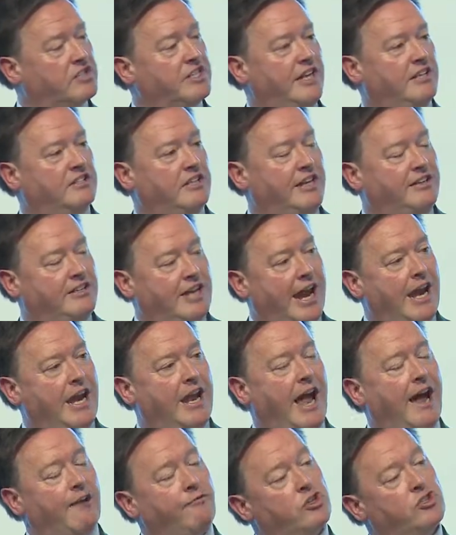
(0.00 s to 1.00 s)
is the
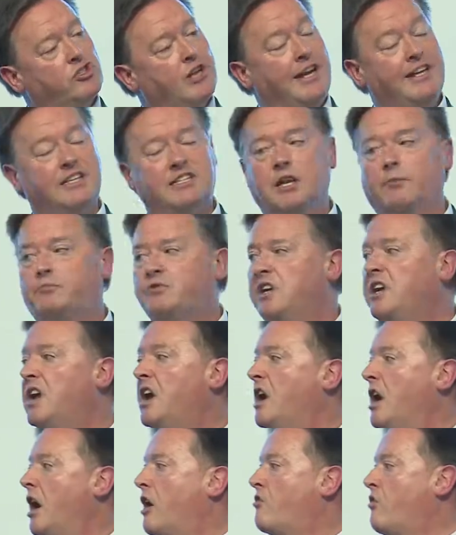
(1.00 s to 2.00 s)
average daily subsidy
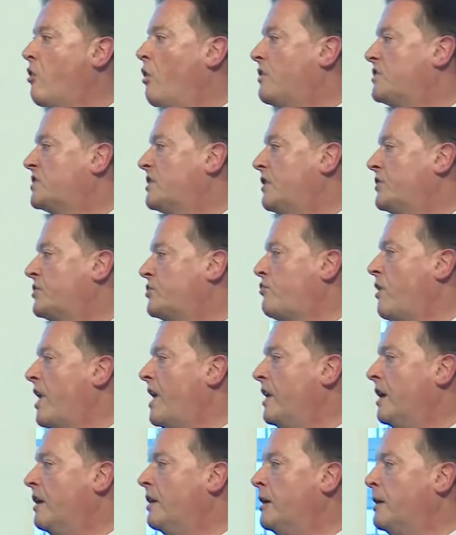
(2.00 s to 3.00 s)
across
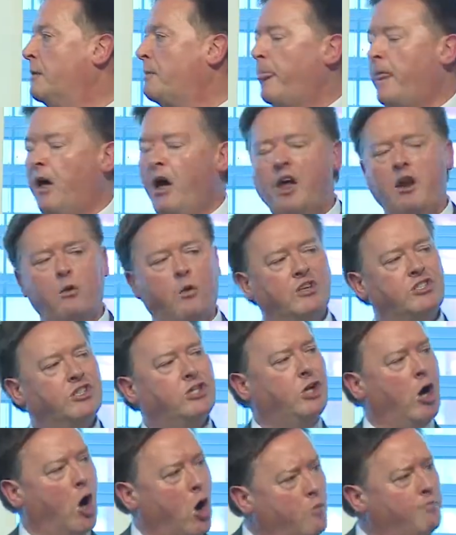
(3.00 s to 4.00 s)
Australia. I don't want to
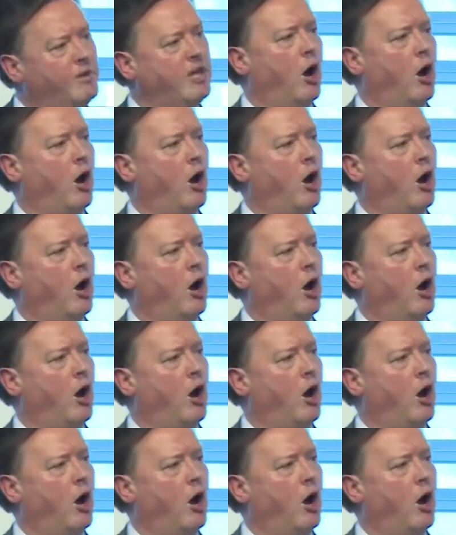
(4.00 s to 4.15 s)
go